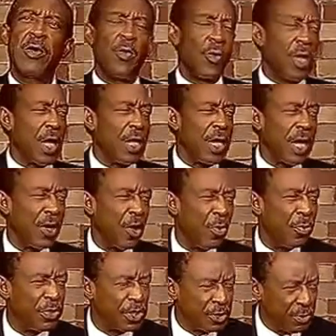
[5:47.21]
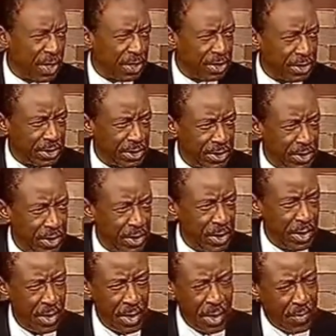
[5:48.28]
what are the accomplishments
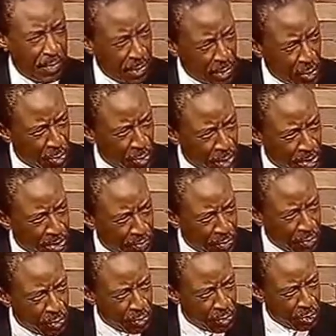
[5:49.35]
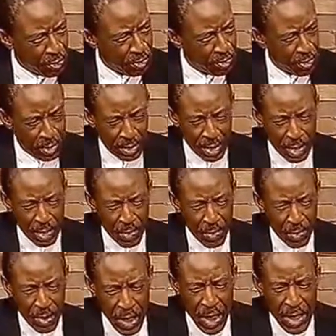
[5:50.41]
mm-hmm. of the Cuban revolution? Mm-hmm.
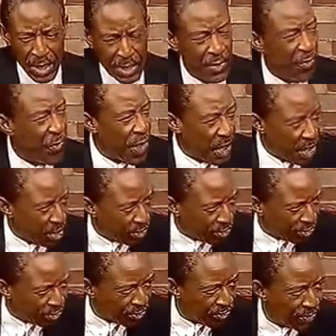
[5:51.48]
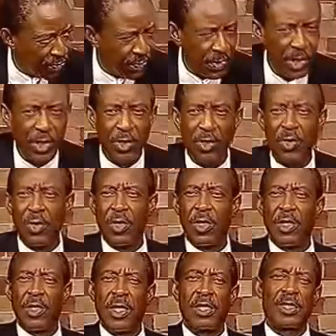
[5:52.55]
What are its failures? You know,
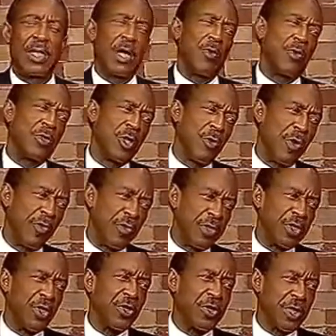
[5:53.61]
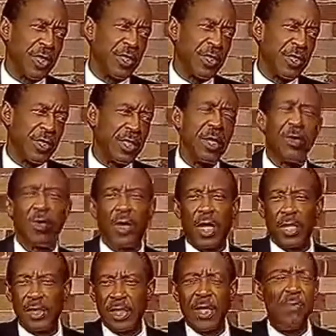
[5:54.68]
Let's start with some of his successes. Yeah, one
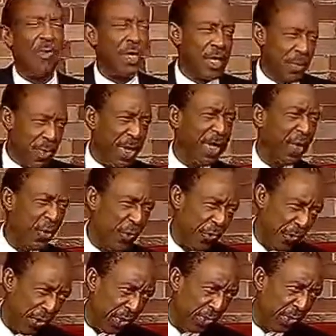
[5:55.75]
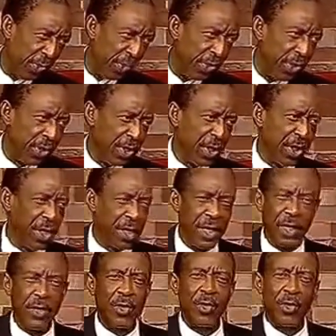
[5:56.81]
can say in the medical field, okay.
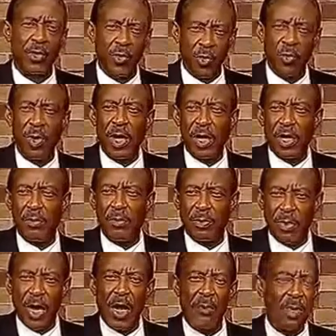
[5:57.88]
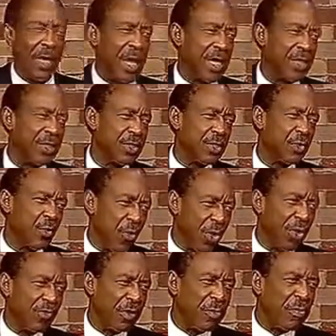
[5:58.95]
you know, Cuba probably has one
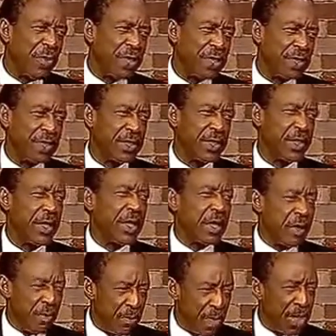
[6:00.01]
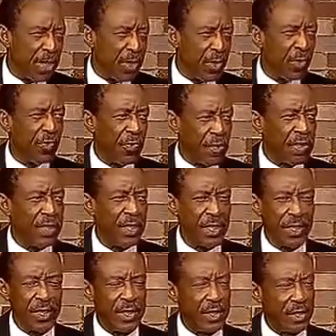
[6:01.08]
of the best medical
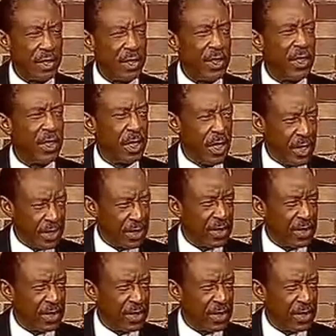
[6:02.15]
facilities and